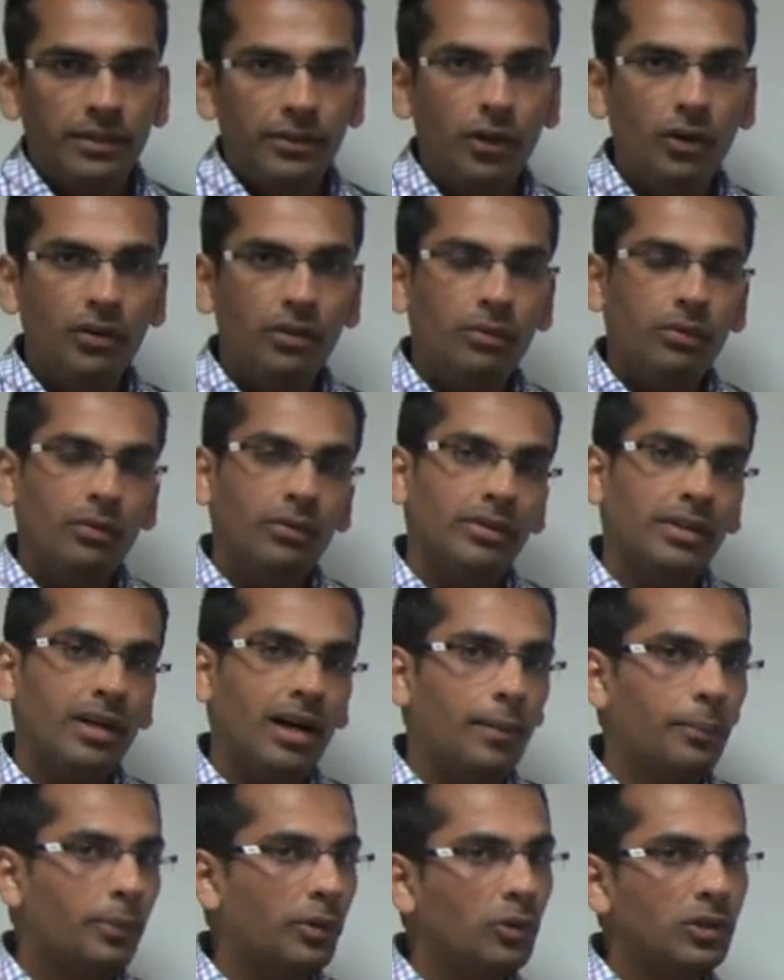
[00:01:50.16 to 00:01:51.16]
Now the
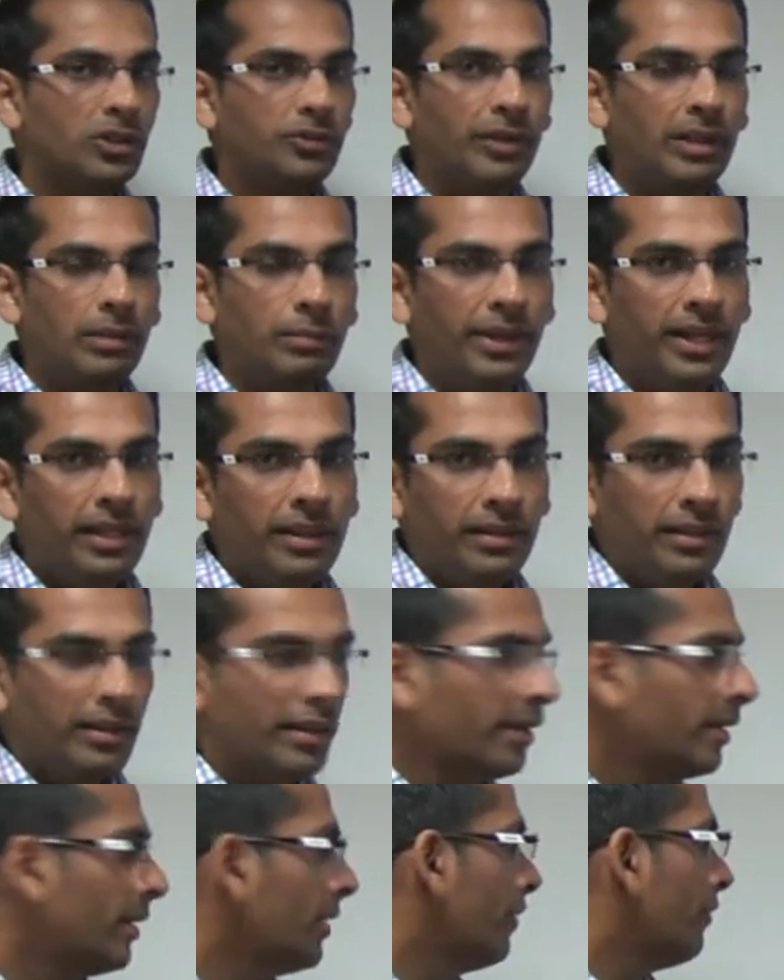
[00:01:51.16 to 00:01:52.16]
approach will be,
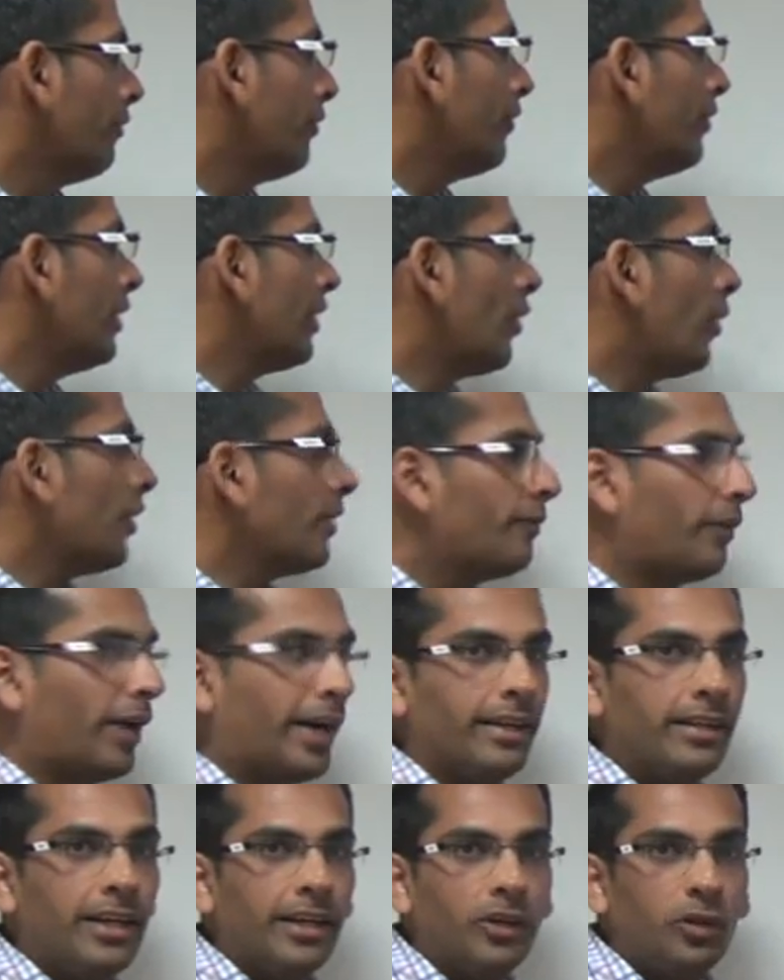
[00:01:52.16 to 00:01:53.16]
we will not
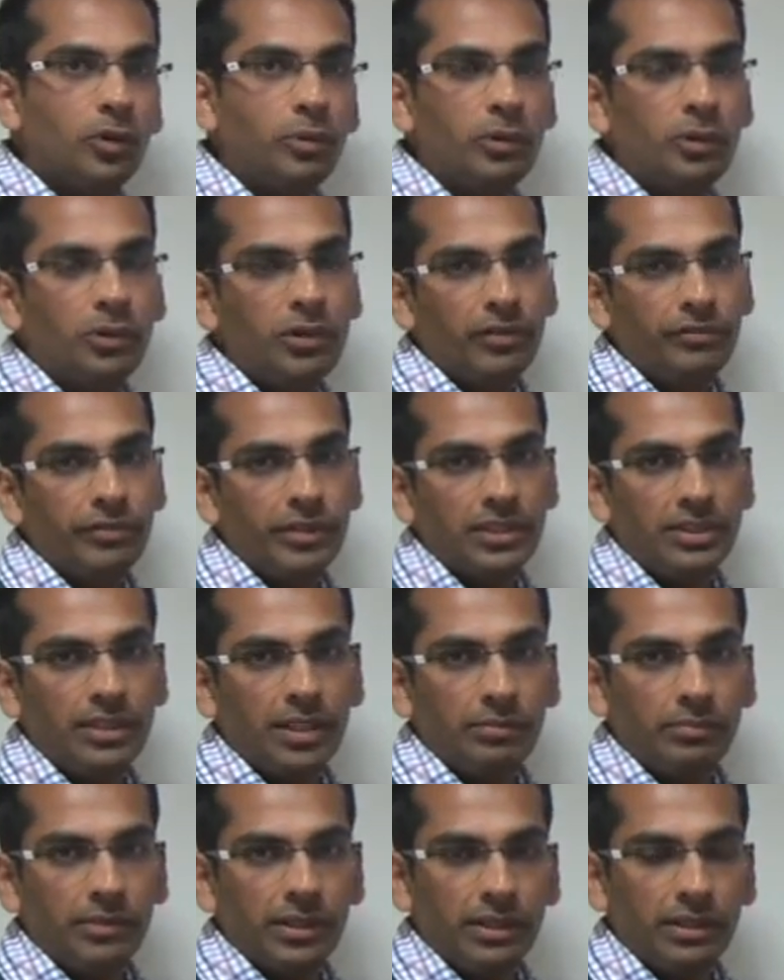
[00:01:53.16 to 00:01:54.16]
find the cube root of this
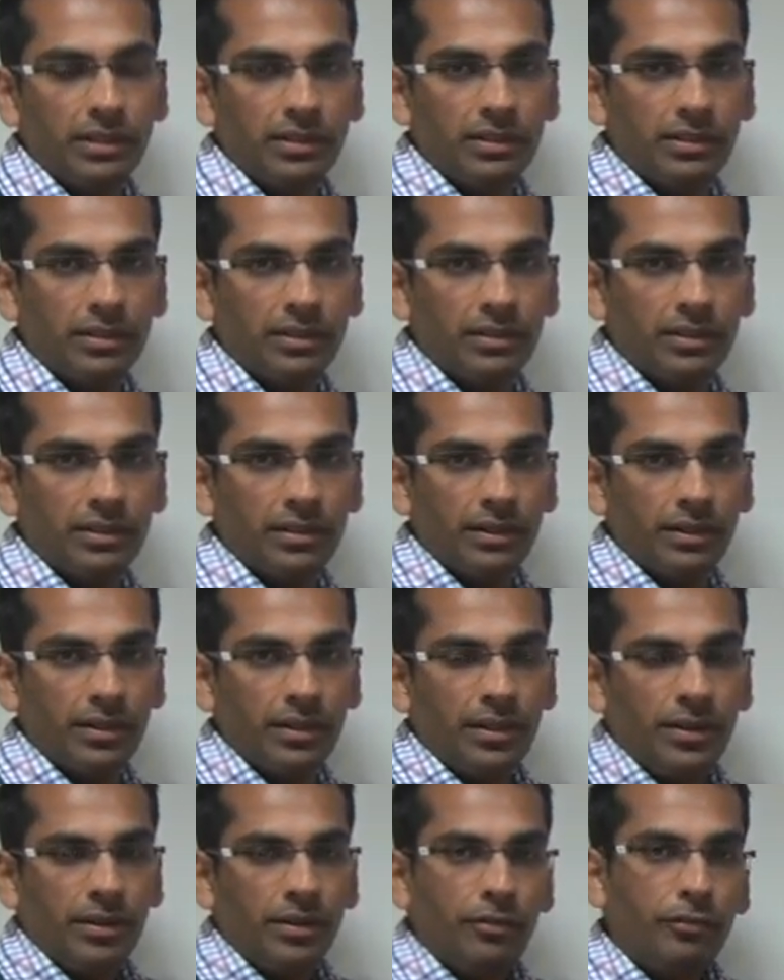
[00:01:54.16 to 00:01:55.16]
number.
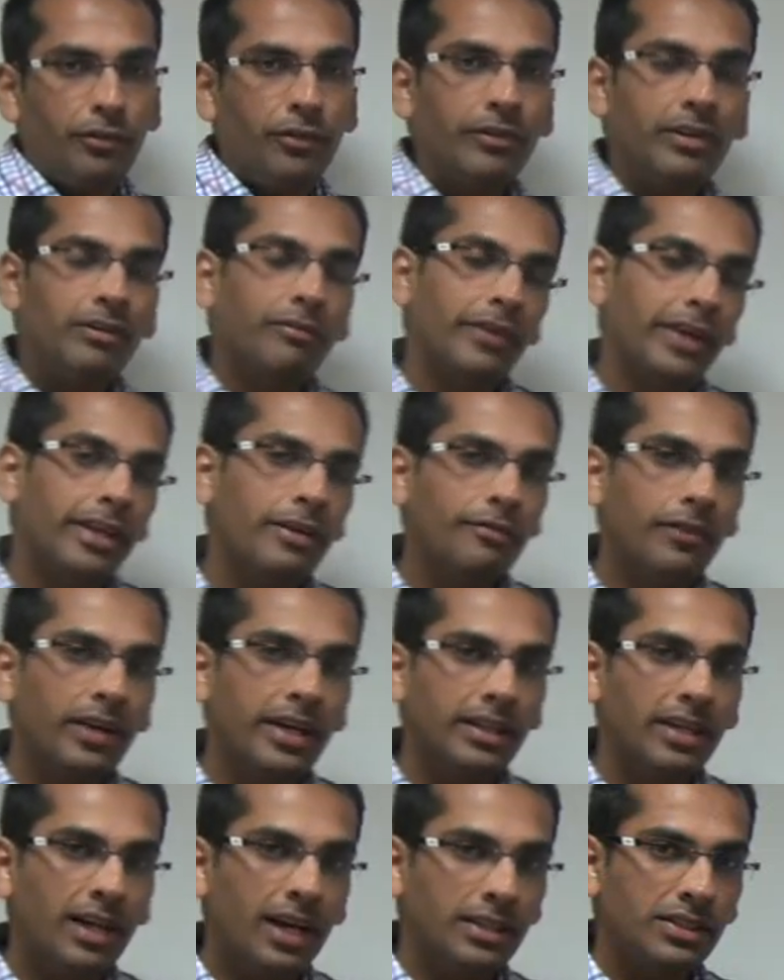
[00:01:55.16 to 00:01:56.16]
We will
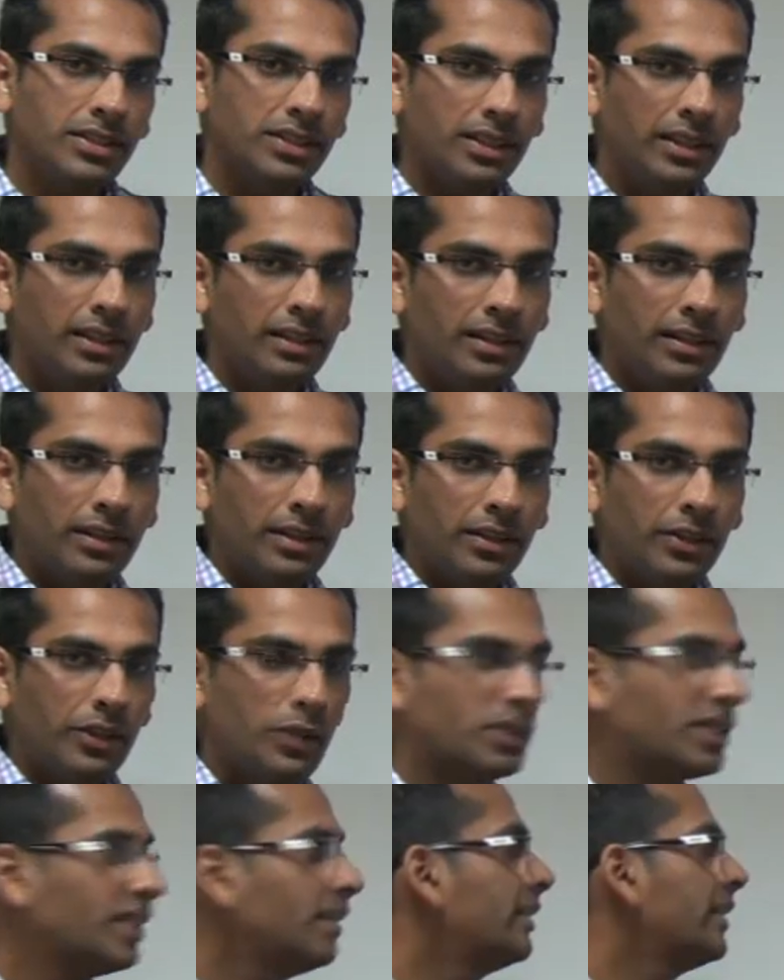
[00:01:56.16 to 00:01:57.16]
verify the answer
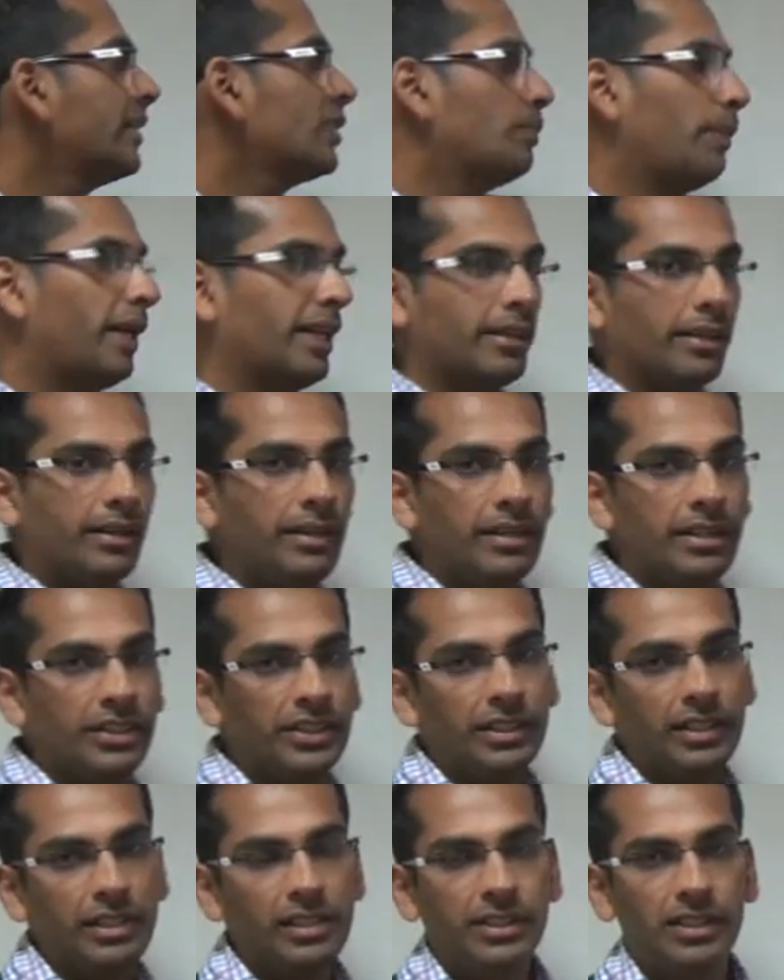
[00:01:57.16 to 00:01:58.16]
using this method,
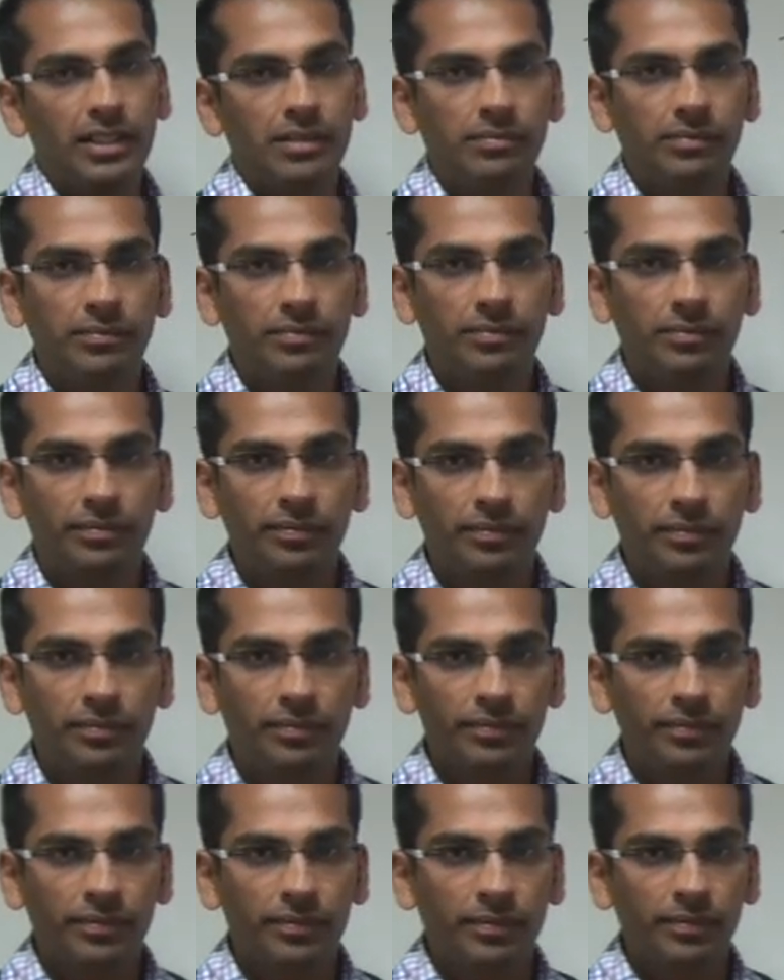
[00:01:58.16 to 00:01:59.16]
digital sum.
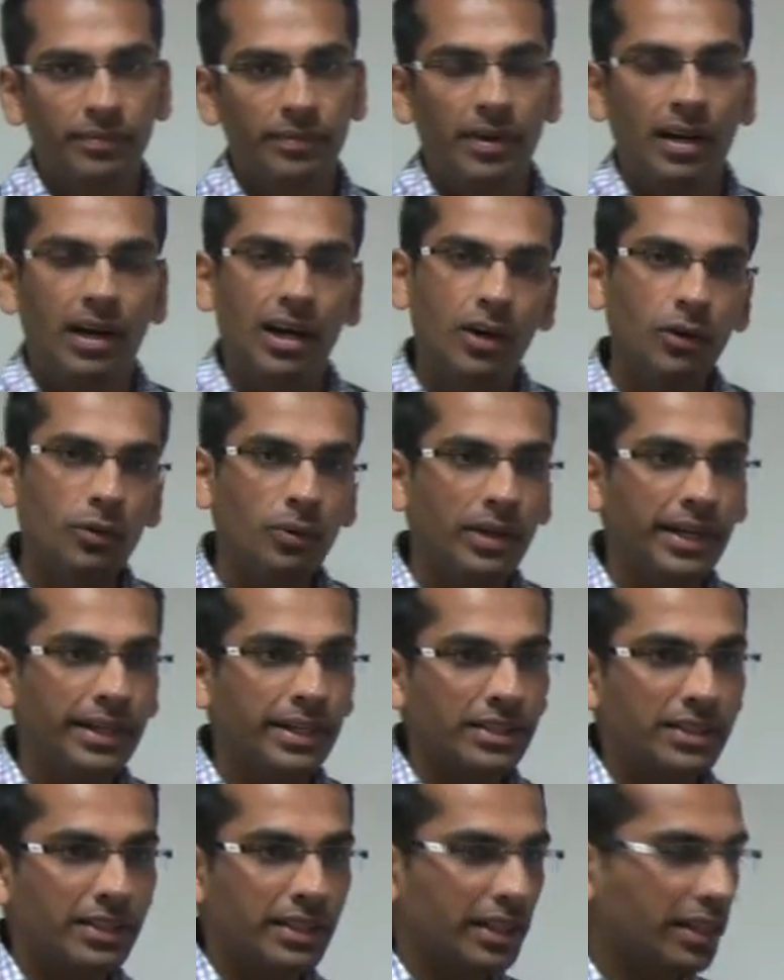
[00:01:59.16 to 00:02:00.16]
How? Let
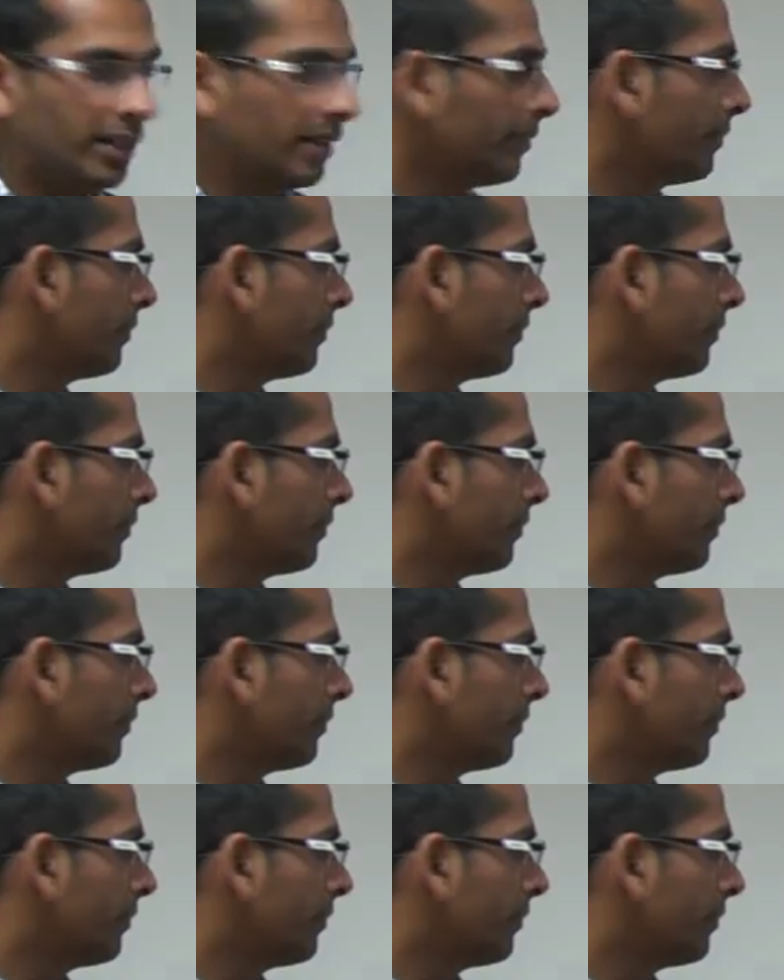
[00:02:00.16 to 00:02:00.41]
us see.